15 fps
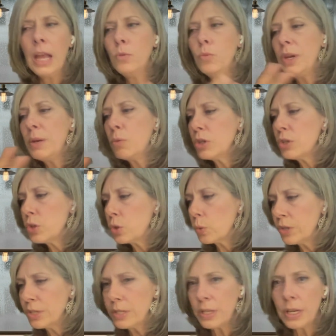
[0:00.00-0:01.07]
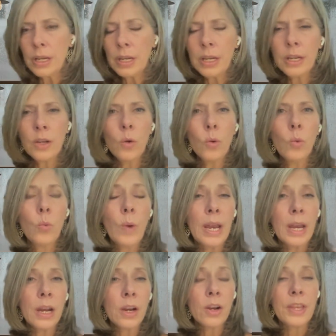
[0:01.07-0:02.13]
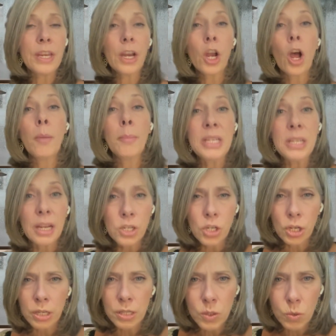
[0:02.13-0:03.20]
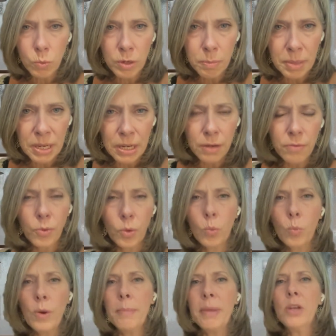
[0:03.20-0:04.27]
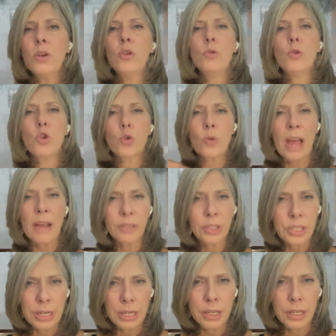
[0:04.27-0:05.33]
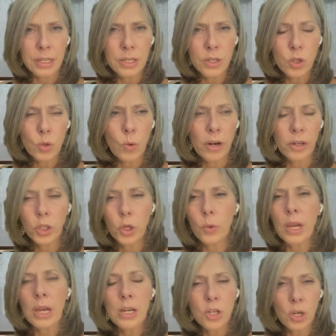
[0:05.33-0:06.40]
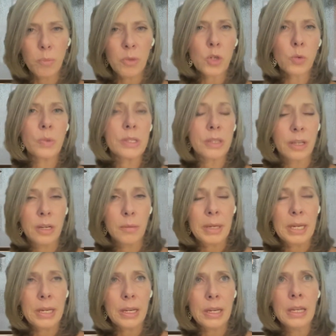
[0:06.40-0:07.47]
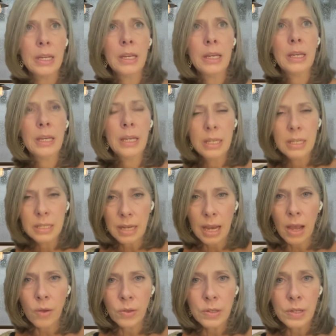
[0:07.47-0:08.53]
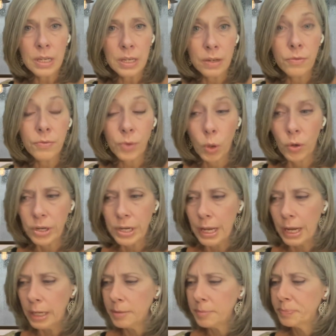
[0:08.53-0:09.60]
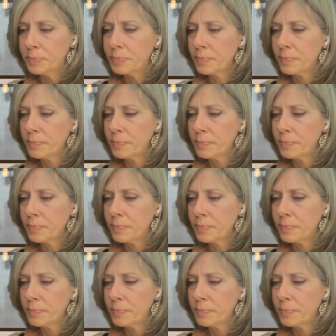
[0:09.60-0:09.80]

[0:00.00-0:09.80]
And we were sourcing where the accommodations would be for women who traveled in to our location, which was going to be down in Florida.